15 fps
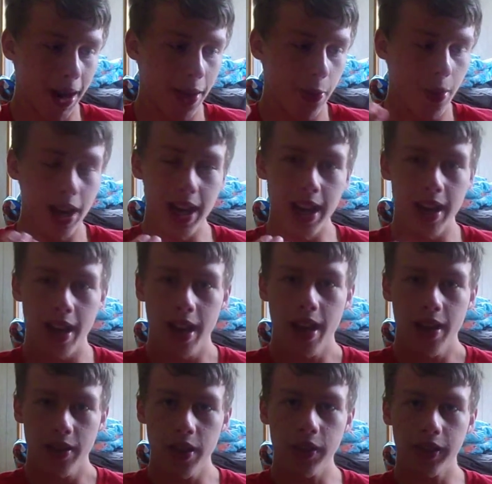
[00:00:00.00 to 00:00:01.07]
way,
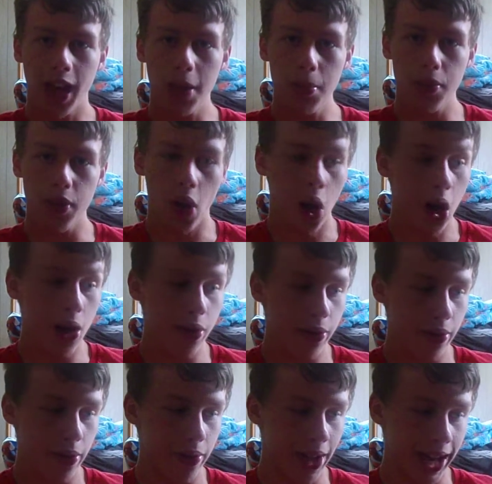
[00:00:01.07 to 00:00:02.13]
these comments
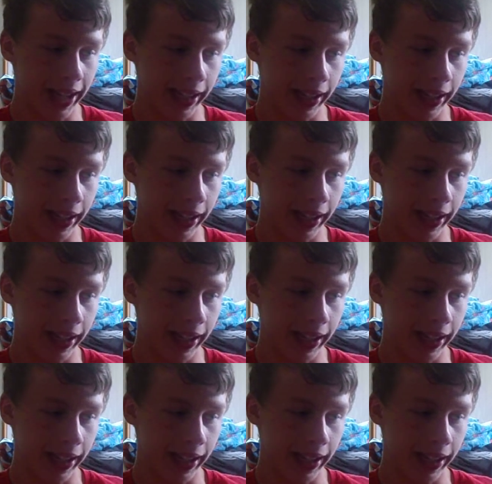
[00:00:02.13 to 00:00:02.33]
are